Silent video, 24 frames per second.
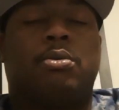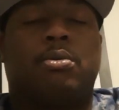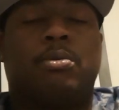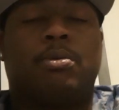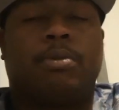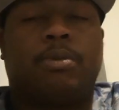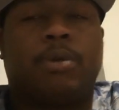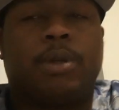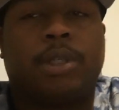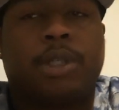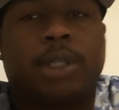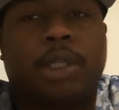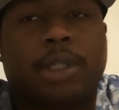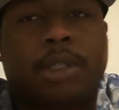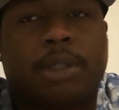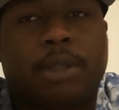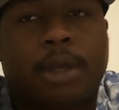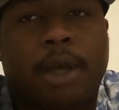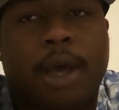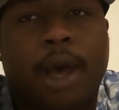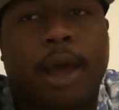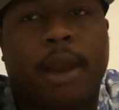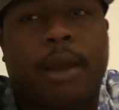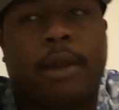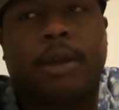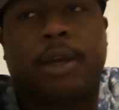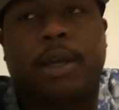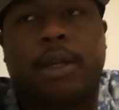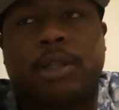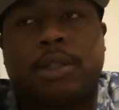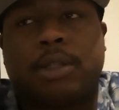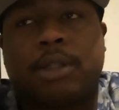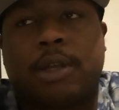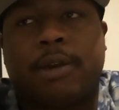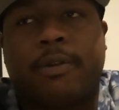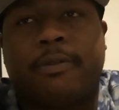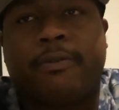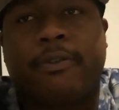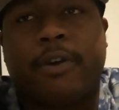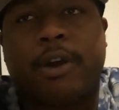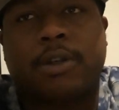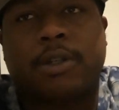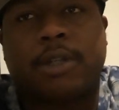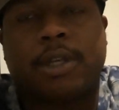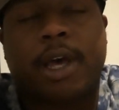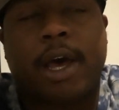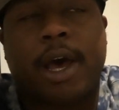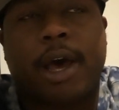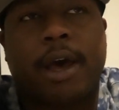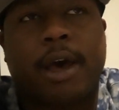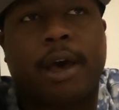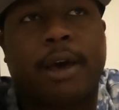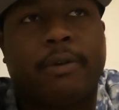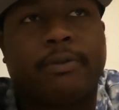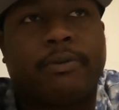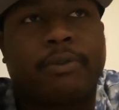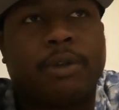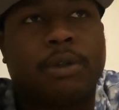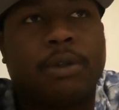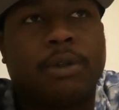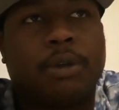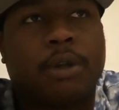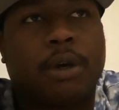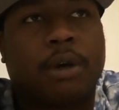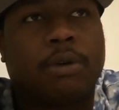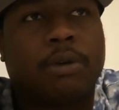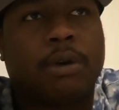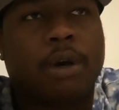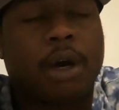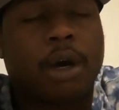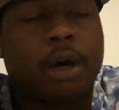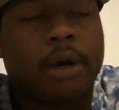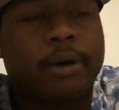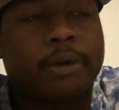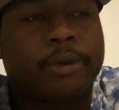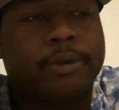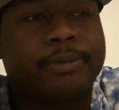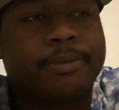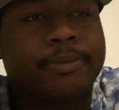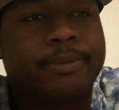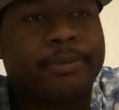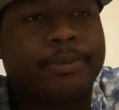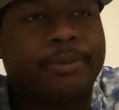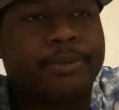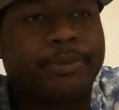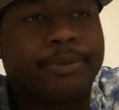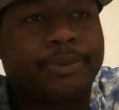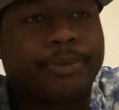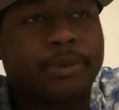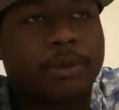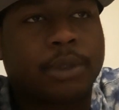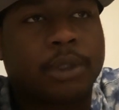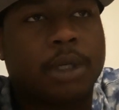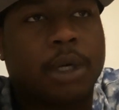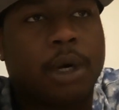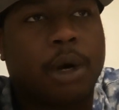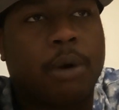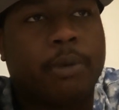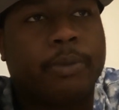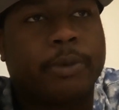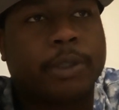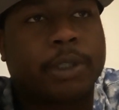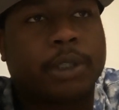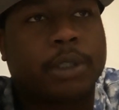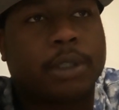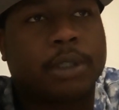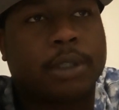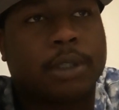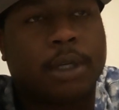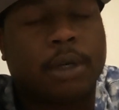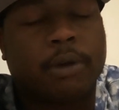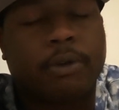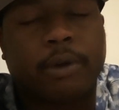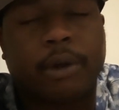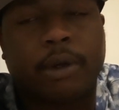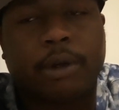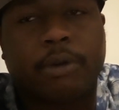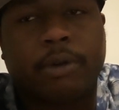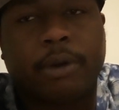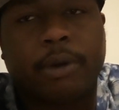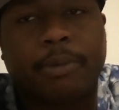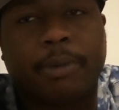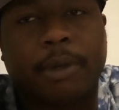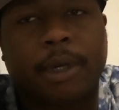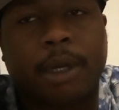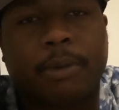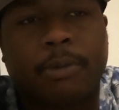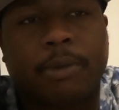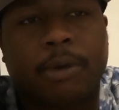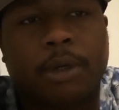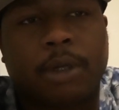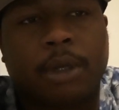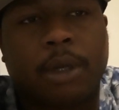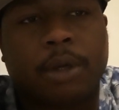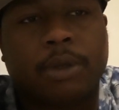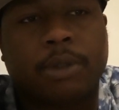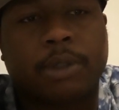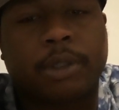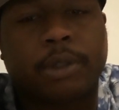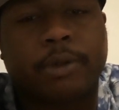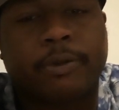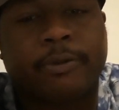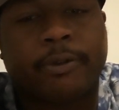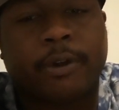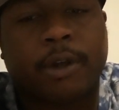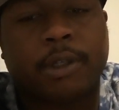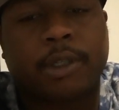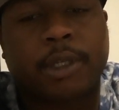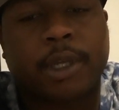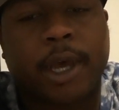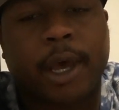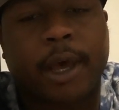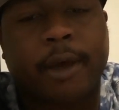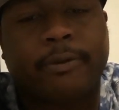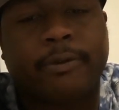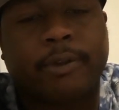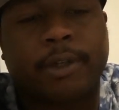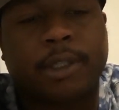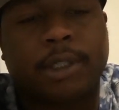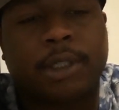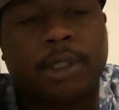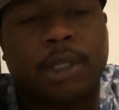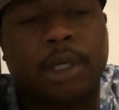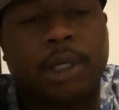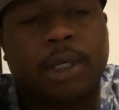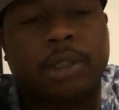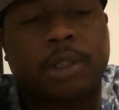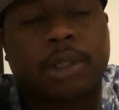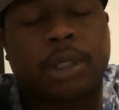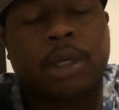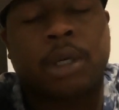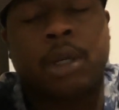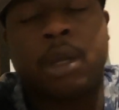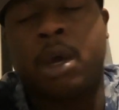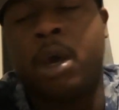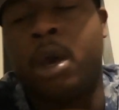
we just kind of getting to the first half, you know, um, almost creeping up or closing the first half of the season.